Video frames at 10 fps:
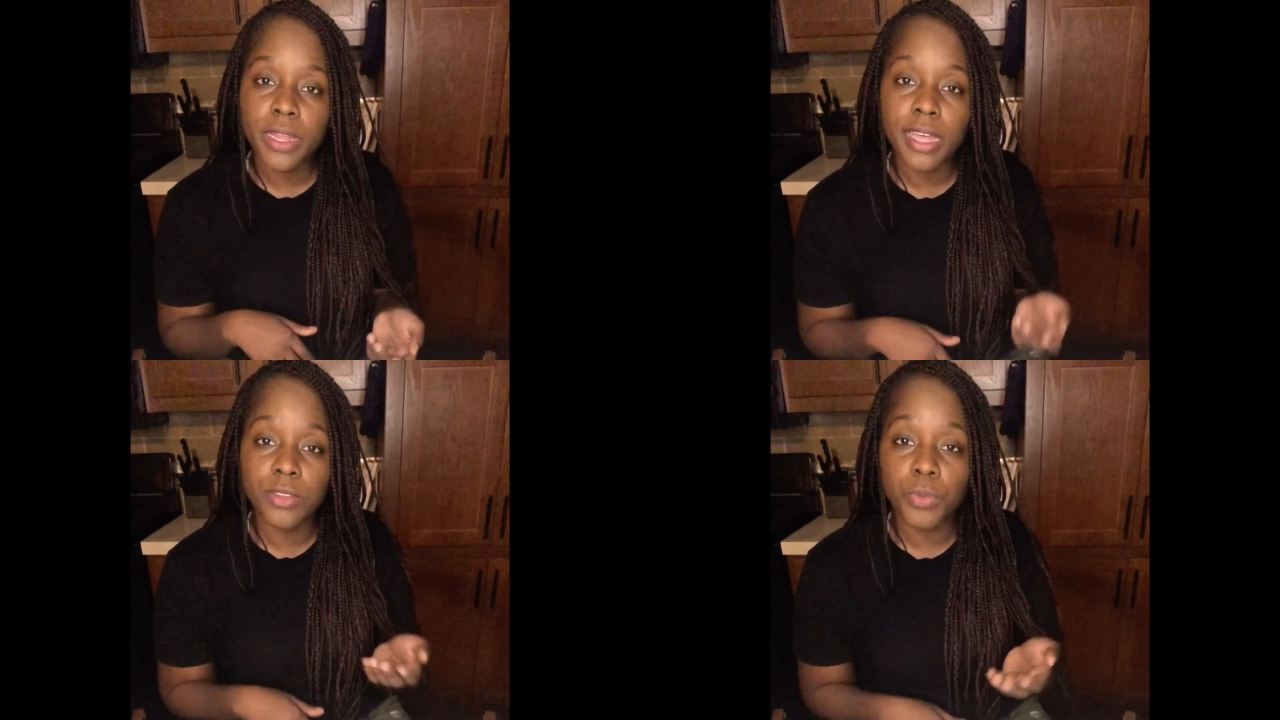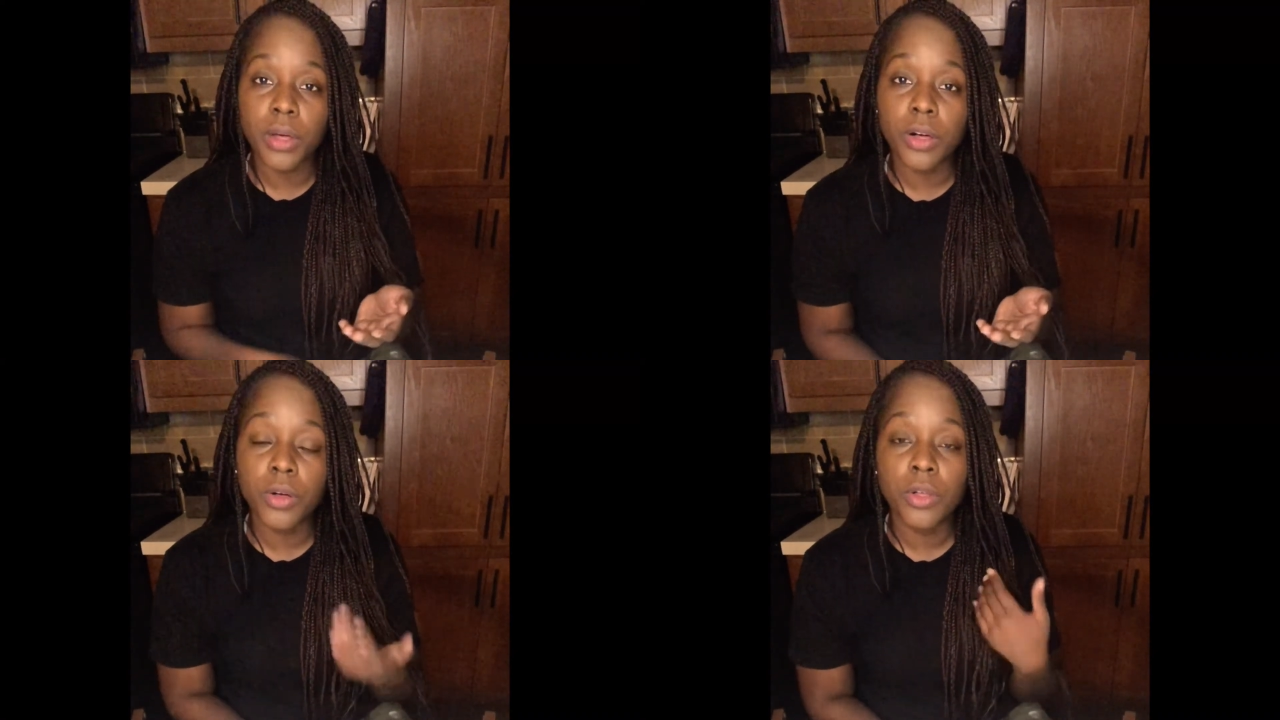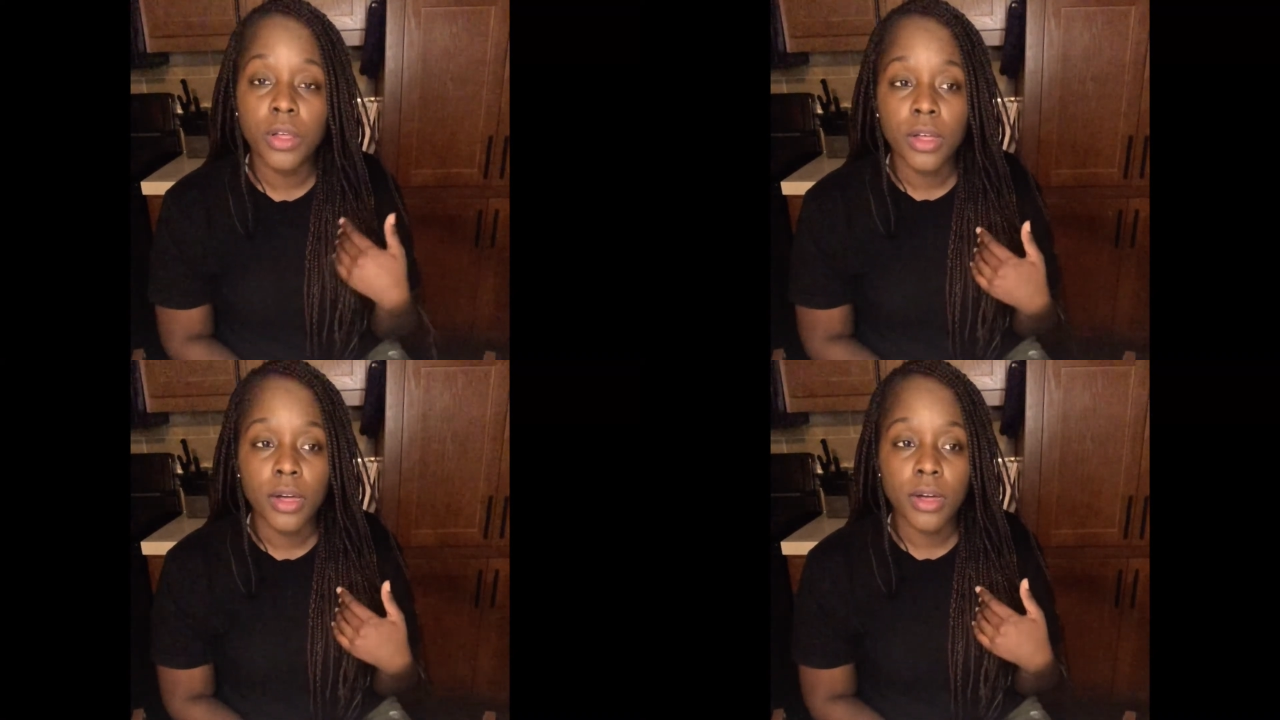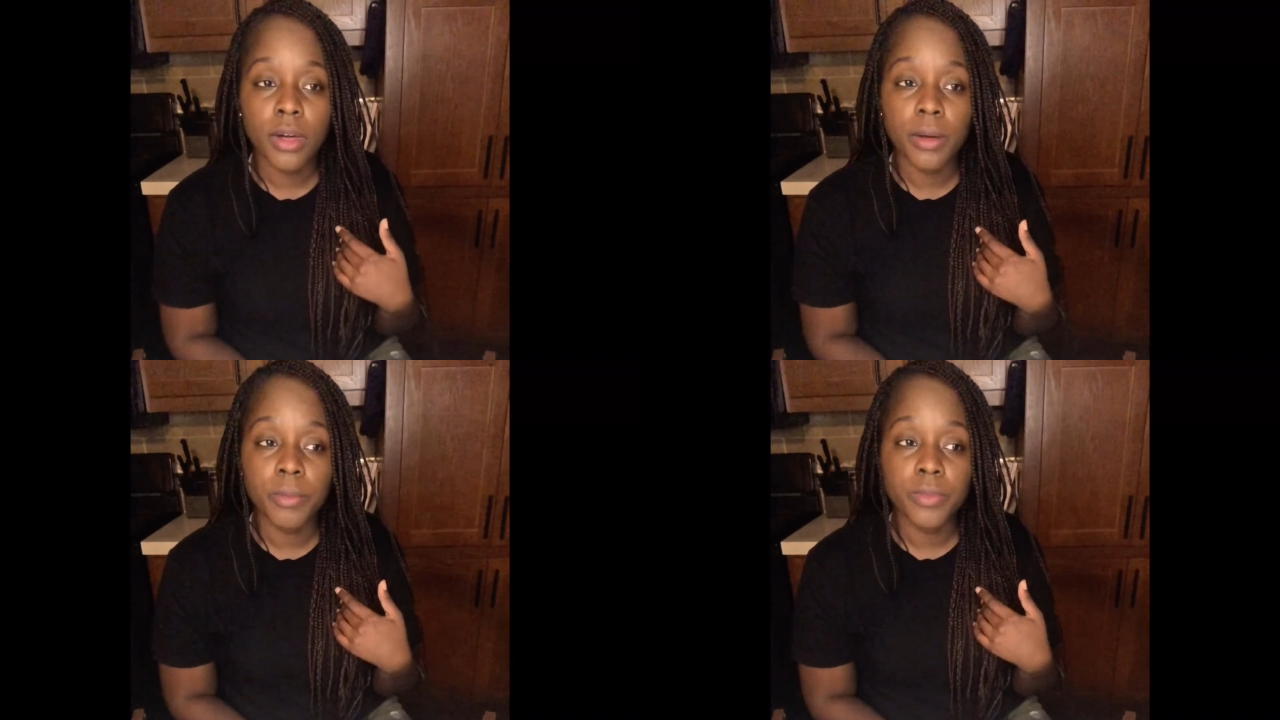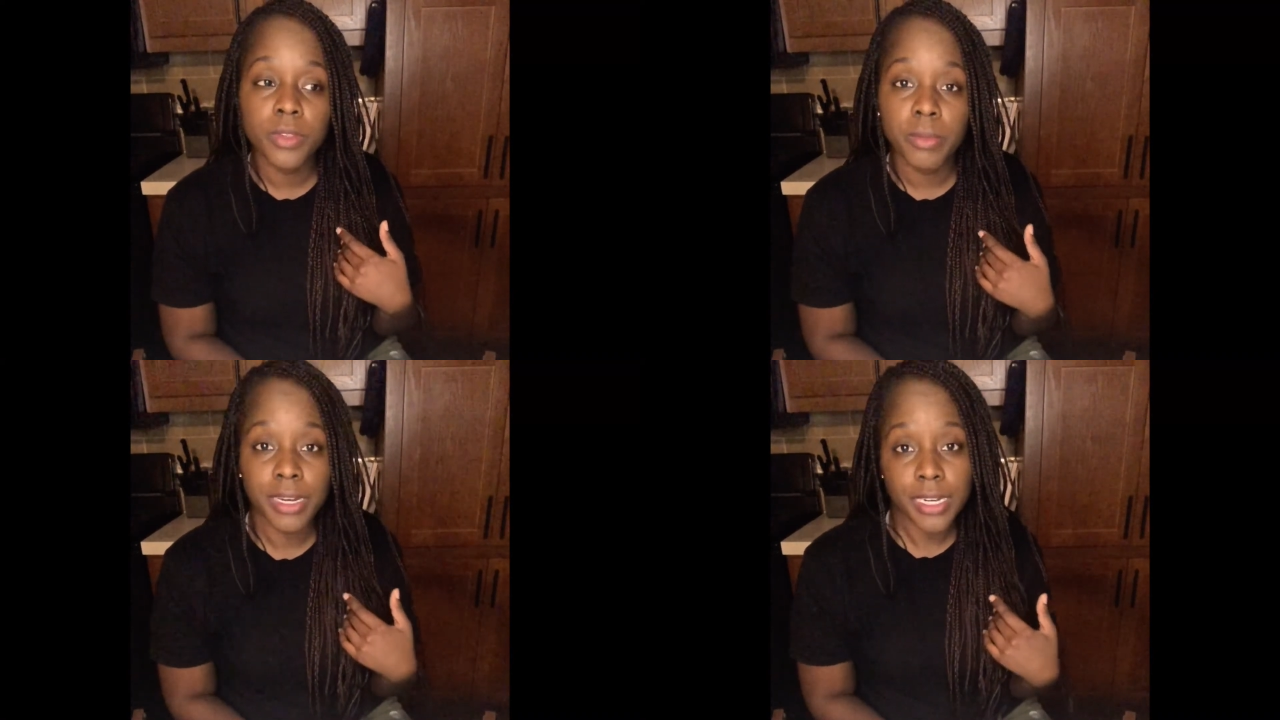in as well
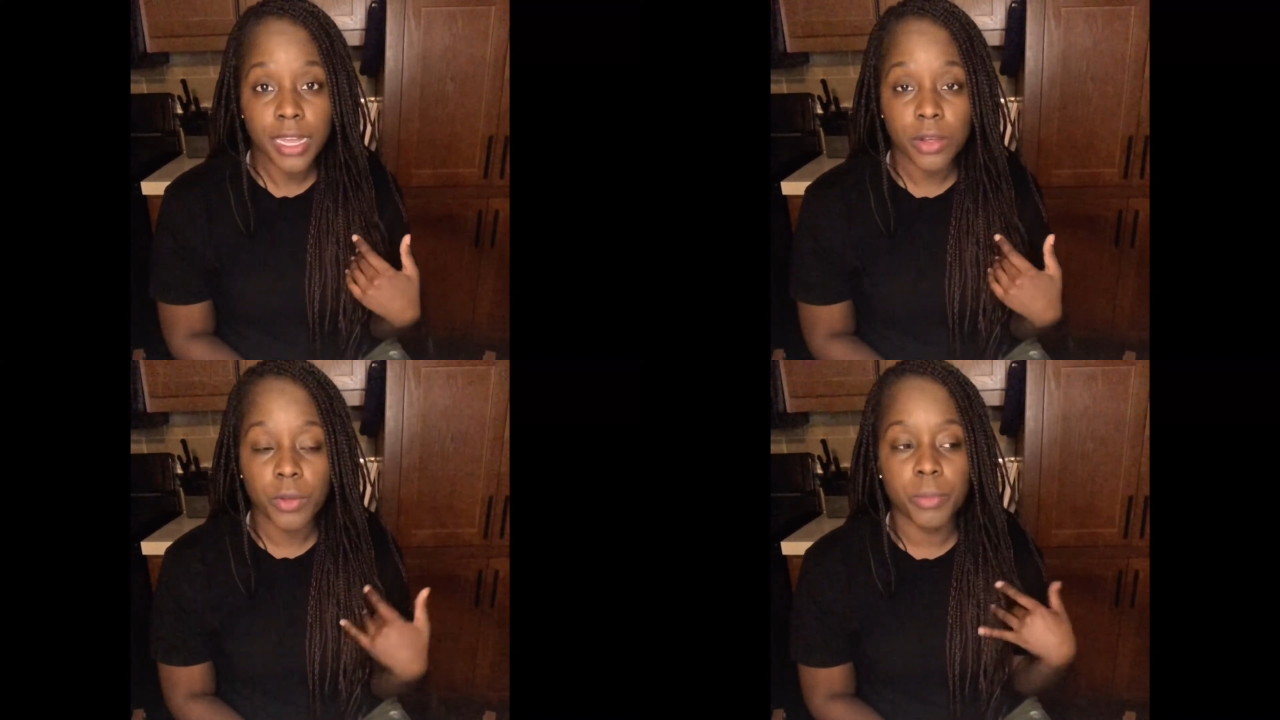to my channel.